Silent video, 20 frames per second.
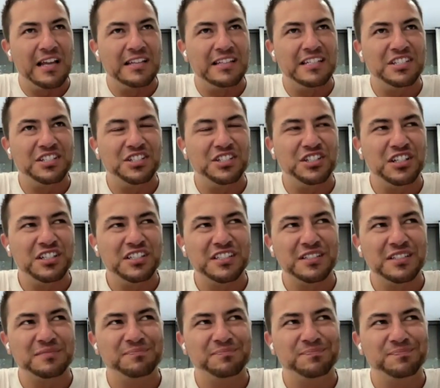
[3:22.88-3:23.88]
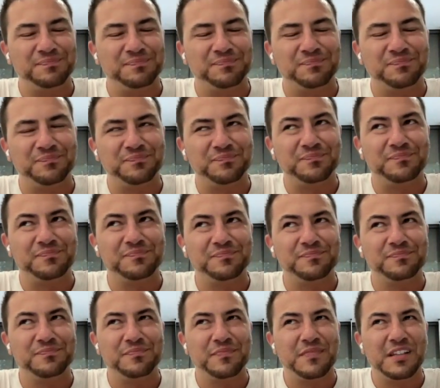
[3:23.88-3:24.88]
And it's just,
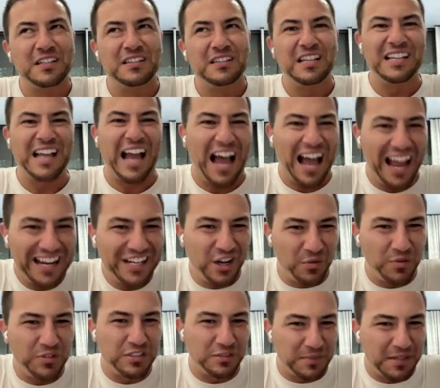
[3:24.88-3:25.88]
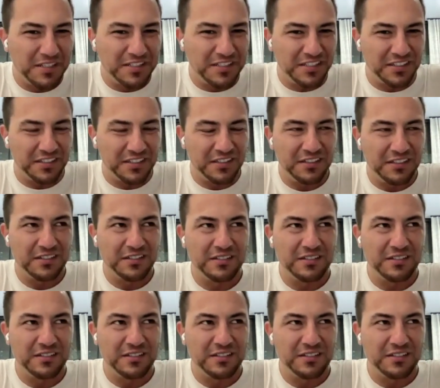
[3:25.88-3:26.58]
like, I know it's amazing.